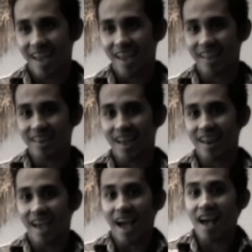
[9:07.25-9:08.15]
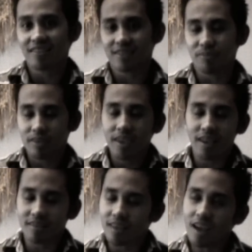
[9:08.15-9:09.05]
And I asked them,
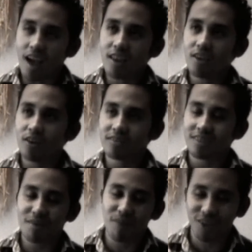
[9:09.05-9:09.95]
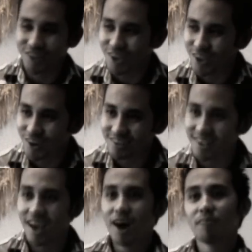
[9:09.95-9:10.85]
yes, I know it's not about the
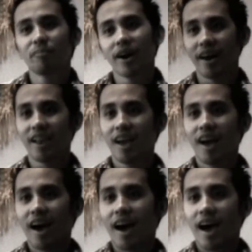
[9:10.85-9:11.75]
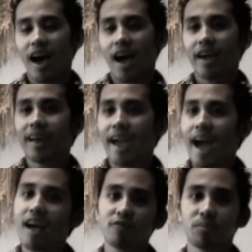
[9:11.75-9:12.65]
looks, but, and I
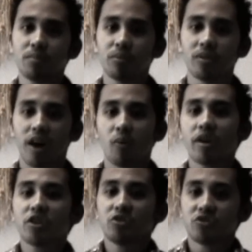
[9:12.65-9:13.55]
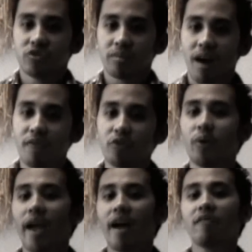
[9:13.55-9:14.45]
asked people, like, what are your dreams? Have
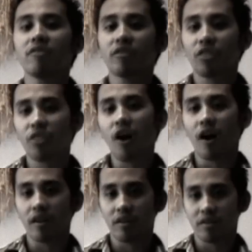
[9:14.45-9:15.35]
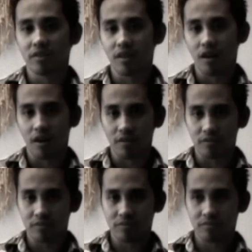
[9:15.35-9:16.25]
you ever thought of